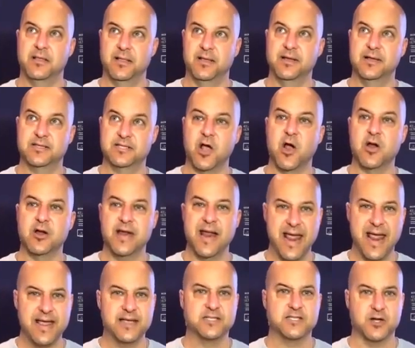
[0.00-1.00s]
It's hard to
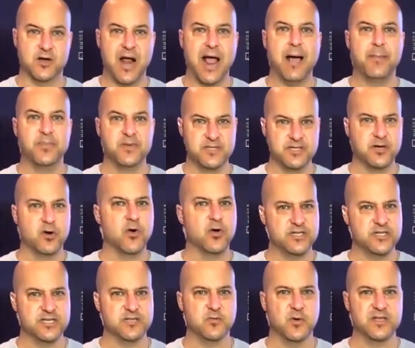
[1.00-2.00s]
answer. Apples and
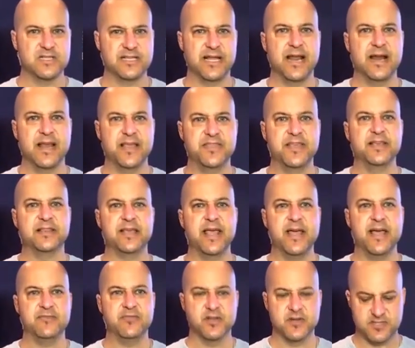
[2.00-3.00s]
oranges, once again, I think they
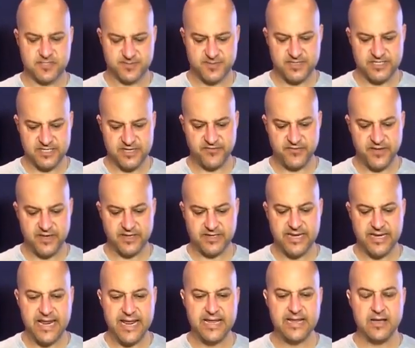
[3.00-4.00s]
have their specific
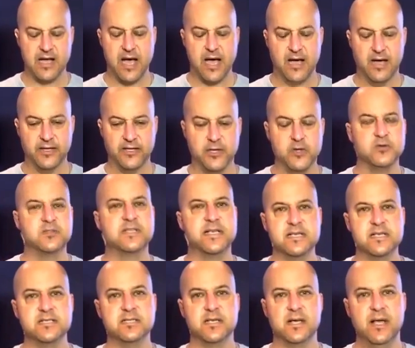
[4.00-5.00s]

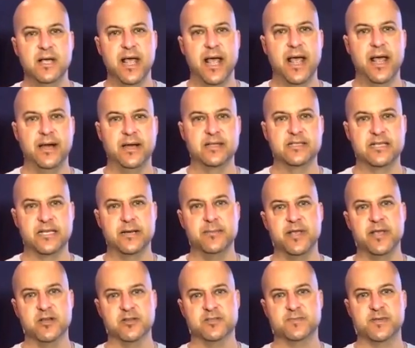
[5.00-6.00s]
uses, and it's going to
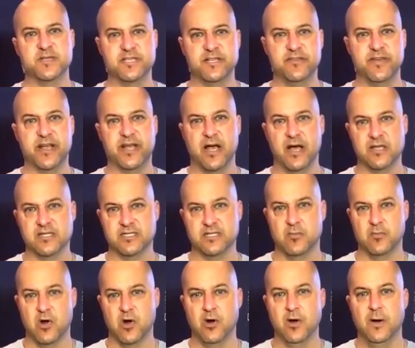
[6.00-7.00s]
be your specific
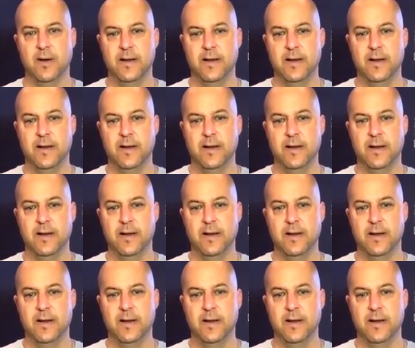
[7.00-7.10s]
customer.